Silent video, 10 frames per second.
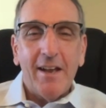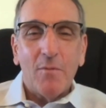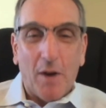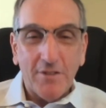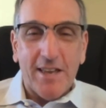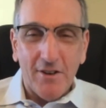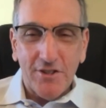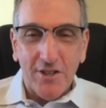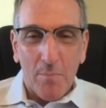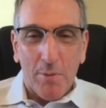Russ
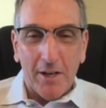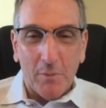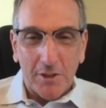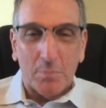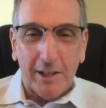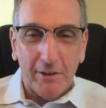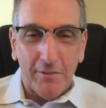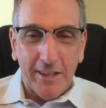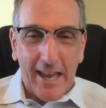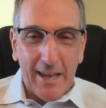Henderson, our punter, was the player
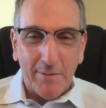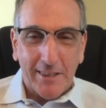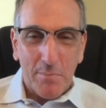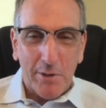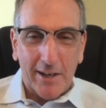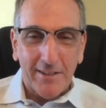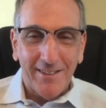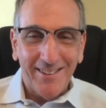of the game that they picked.